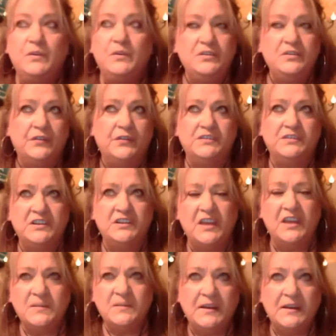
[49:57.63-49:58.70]
you first hear that,
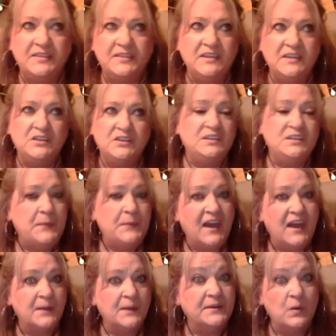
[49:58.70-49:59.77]
you might think you need to
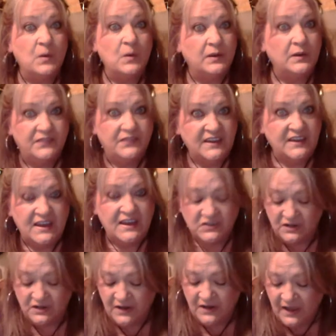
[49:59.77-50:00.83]
pack up and go on a
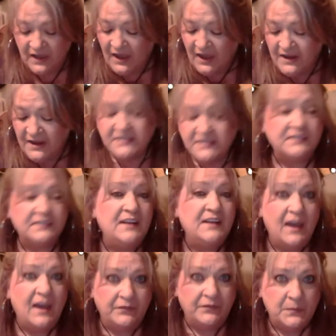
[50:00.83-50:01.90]
vacation, and it doesn't
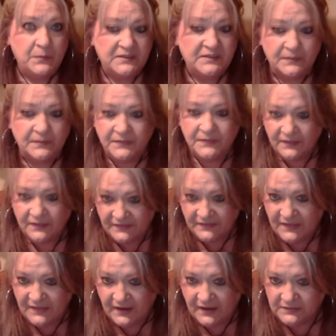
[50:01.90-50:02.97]
have to be something like
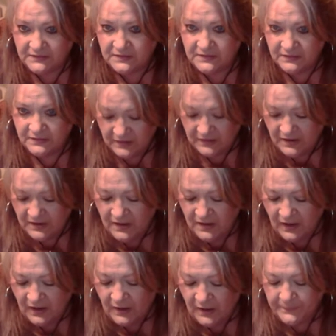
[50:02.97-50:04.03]
that.
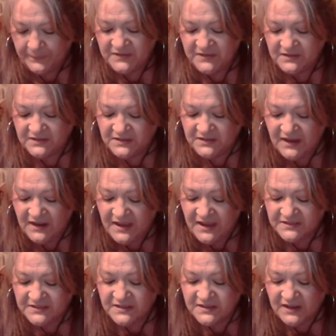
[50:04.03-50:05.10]
Um, it says, Today
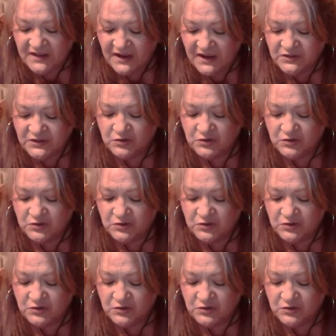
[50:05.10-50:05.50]
is the day to